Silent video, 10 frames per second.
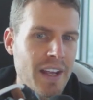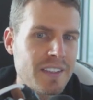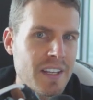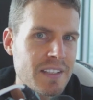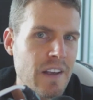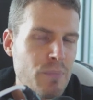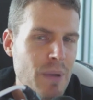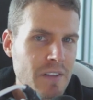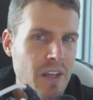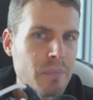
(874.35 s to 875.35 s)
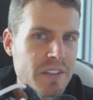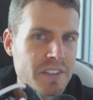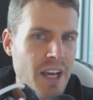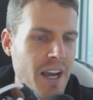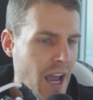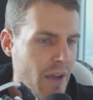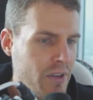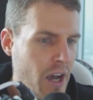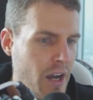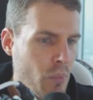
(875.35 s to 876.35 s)
And since I've picked up this diet,
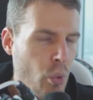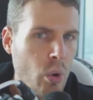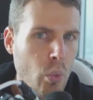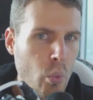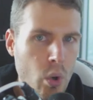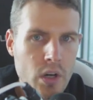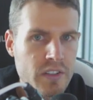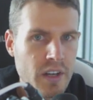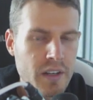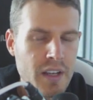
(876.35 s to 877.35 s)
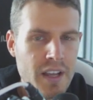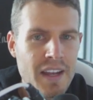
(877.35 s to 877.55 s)
I've gotten more work done